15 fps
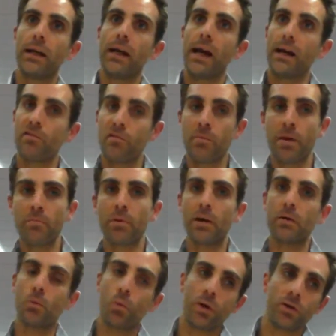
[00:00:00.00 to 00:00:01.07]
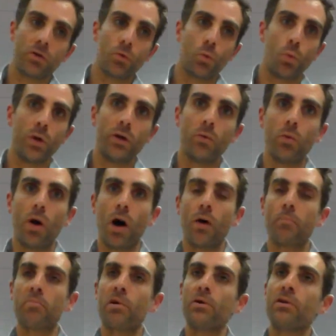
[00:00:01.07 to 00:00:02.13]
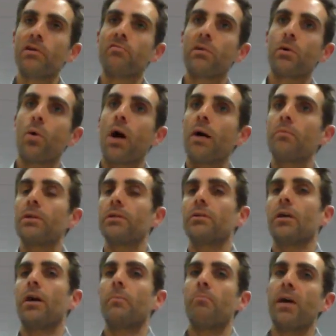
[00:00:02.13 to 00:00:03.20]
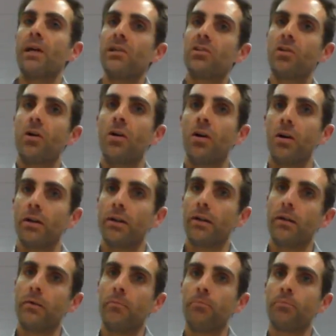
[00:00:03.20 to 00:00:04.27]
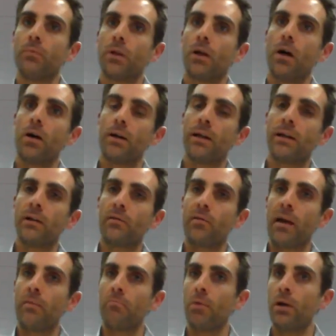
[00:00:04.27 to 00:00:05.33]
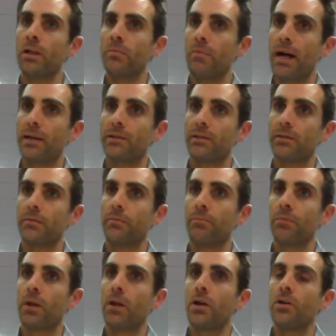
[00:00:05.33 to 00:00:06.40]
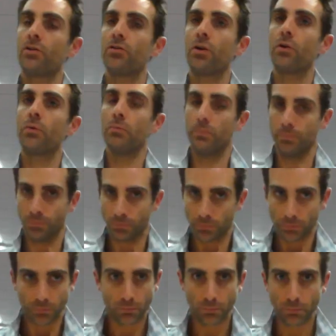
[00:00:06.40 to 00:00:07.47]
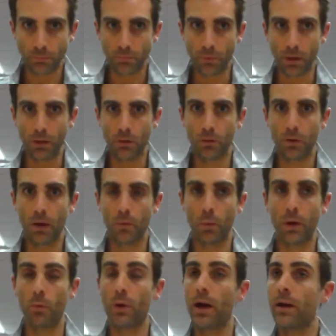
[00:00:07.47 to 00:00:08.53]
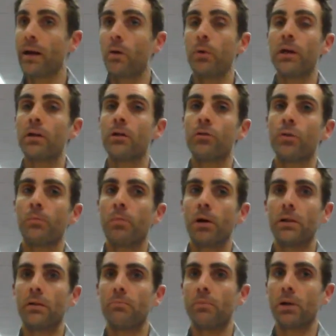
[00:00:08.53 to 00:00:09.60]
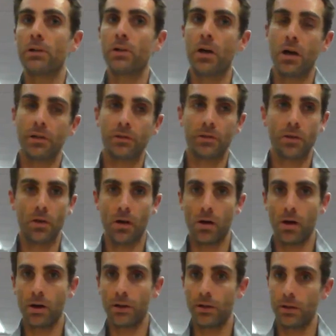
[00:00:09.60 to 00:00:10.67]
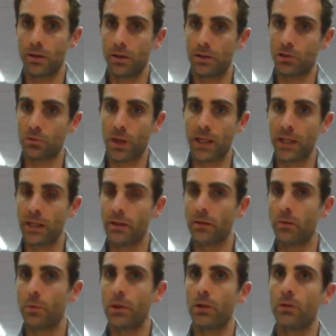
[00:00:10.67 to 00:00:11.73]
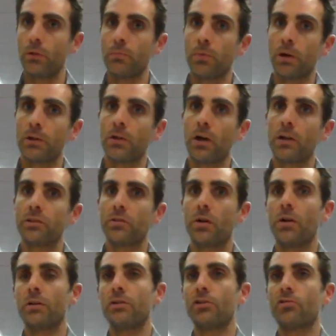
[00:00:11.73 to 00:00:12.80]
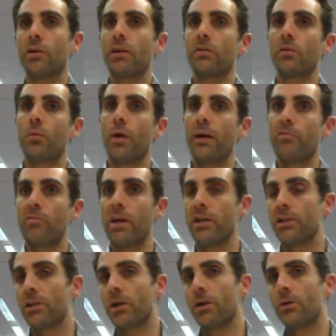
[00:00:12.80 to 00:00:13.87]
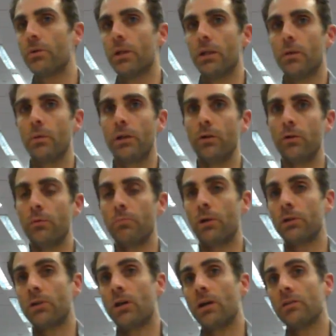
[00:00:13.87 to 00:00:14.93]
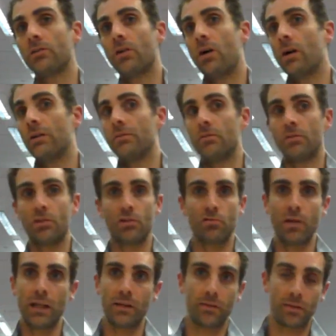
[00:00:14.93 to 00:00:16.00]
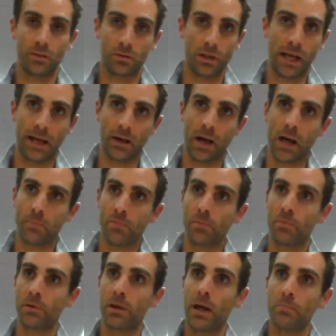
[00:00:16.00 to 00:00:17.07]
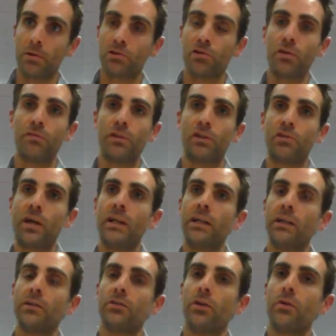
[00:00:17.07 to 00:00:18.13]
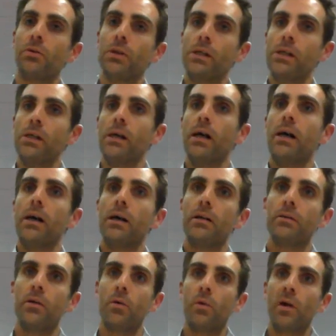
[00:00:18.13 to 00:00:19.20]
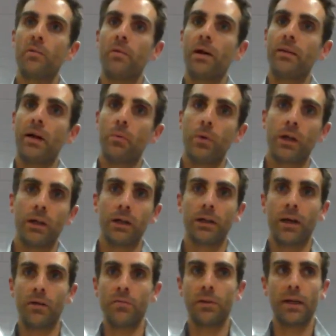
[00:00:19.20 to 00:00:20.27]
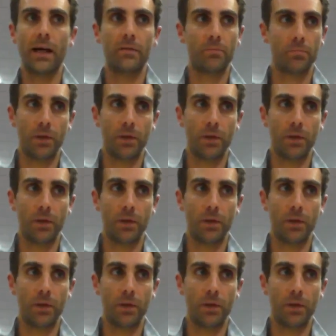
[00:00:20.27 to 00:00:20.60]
And remember, our protein requirements are based on our kilogram body mass. So now we're going to do a podcast on training. We're going to do a podcast on strength to weight ratio. We're going to do a podcast on strength and hypertrophy training. So don't worry about that. We're going to cover that.